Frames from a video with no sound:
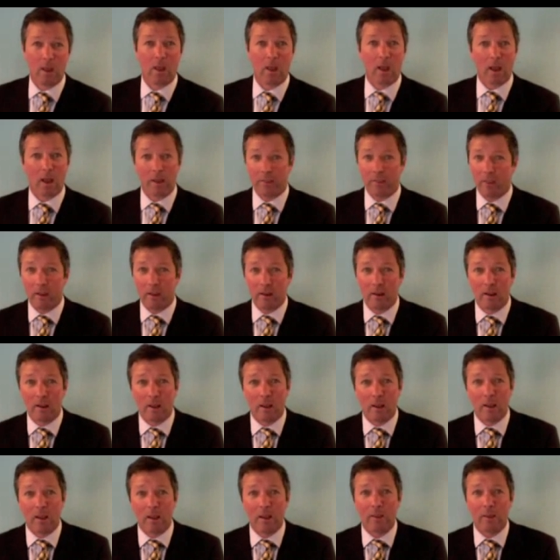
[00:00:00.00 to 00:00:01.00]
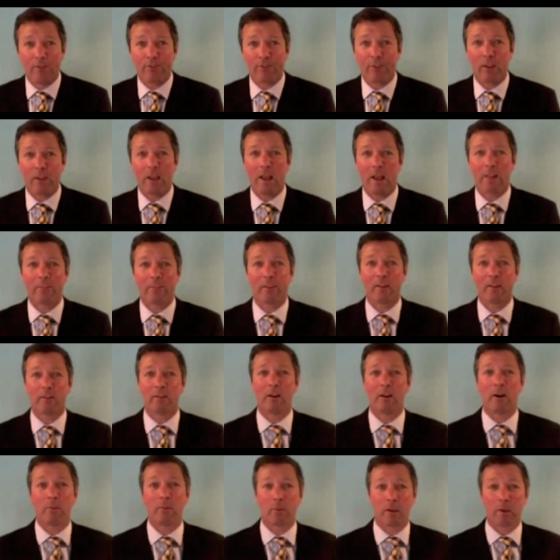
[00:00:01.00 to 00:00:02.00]
And then, if they had their
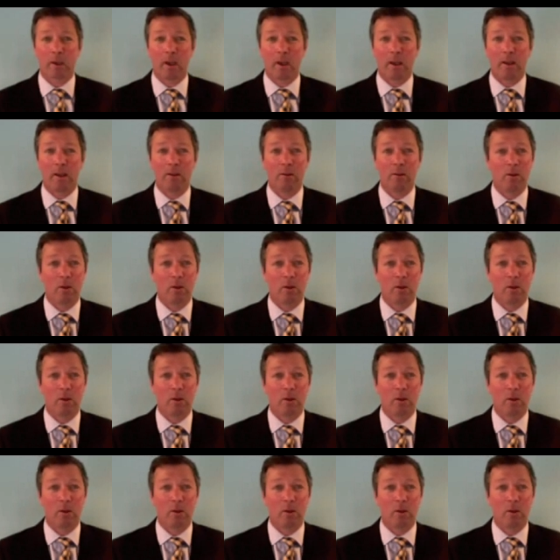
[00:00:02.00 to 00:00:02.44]
time again,